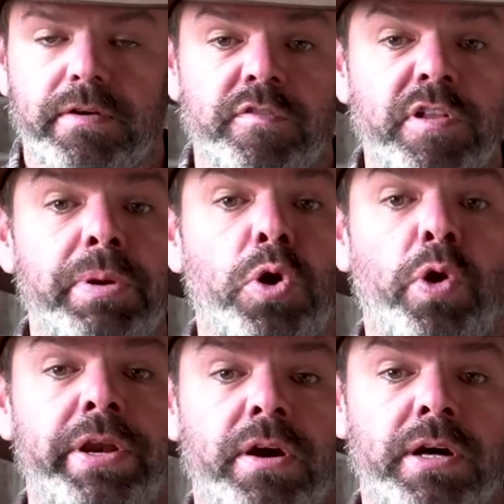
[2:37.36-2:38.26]
Flip a
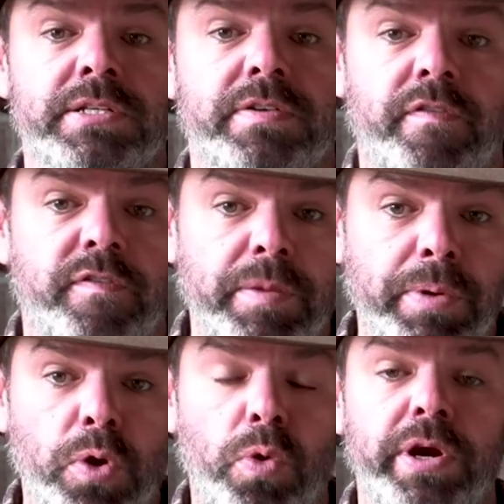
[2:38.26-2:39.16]
coin, guys. Flip
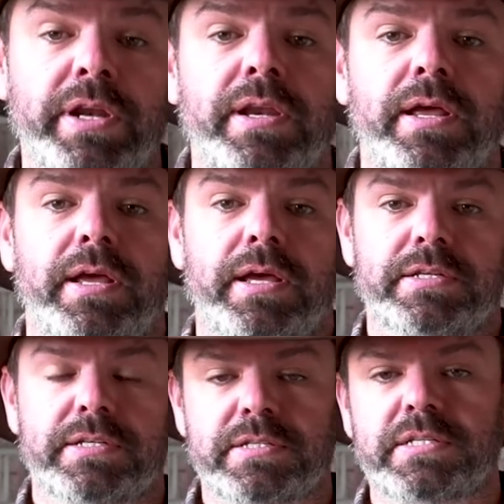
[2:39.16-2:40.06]
a coin
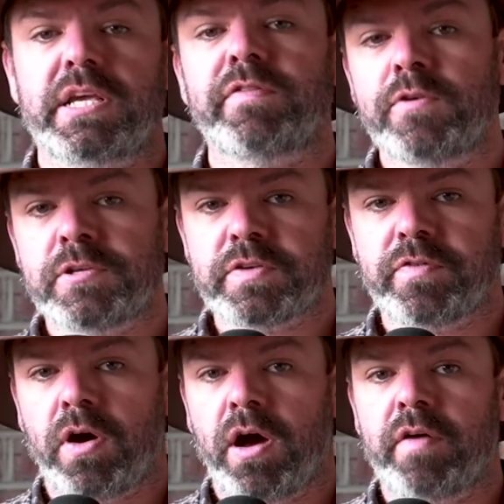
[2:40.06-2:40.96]
to see if you
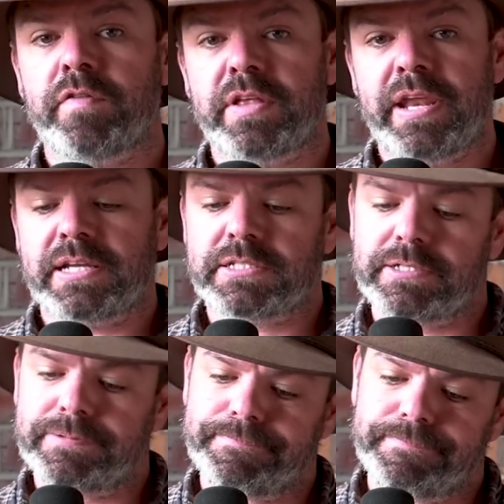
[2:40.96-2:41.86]
survive the
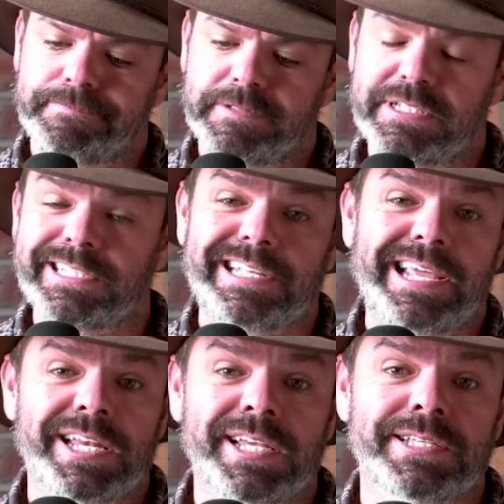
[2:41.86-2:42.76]
next
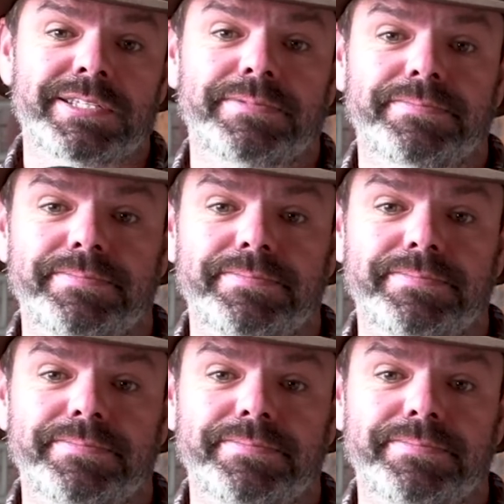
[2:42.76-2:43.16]
16 years.